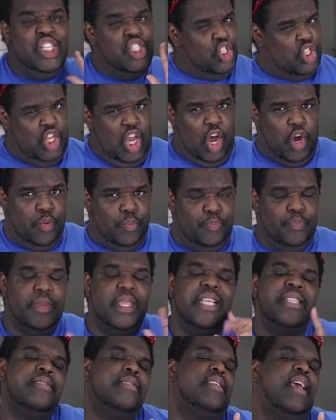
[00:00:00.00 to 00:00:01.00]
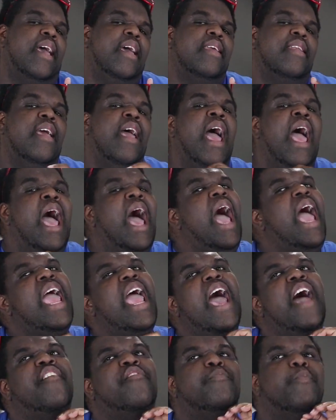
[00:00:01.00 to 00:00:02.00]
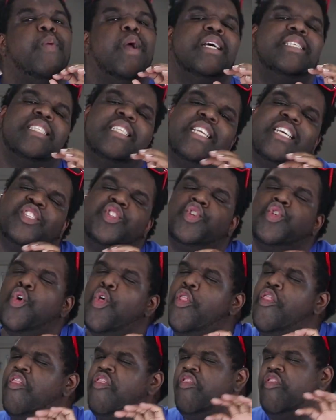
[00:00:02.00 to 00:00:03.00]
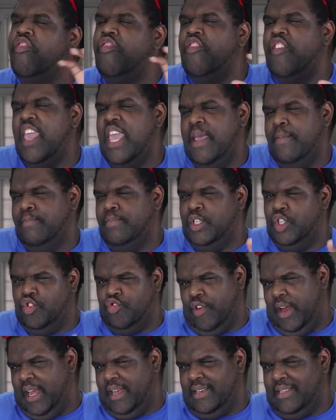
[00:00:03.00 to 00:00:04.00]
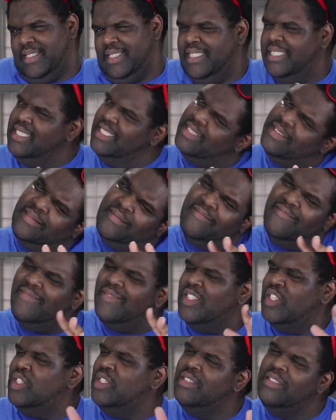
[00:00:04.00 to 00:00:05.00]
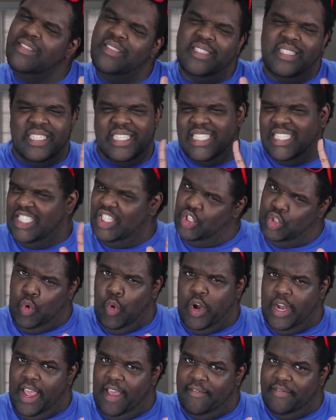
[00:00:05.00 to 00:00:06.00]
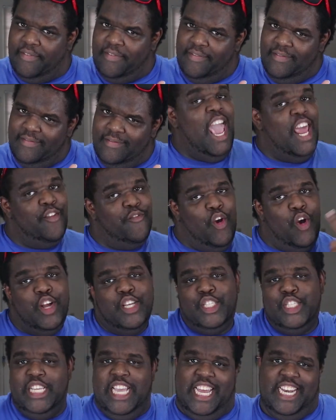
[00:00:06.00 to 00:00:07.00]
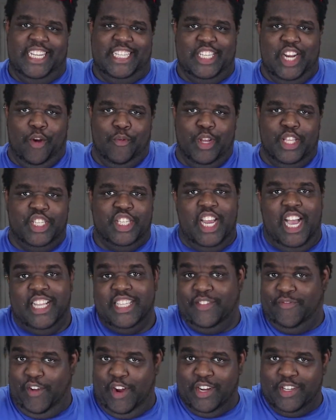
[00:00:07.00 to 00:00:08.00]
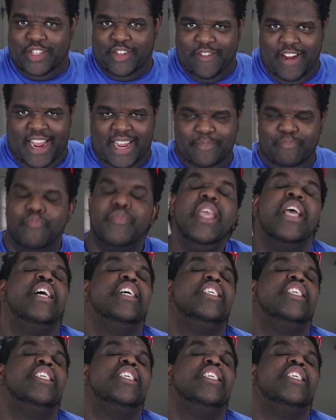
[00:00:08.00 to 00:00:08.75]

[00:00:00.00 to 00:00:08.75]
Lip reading: So instead, I have presidential themed drinks. Sort of. And of course, you gotta start with shots first, right?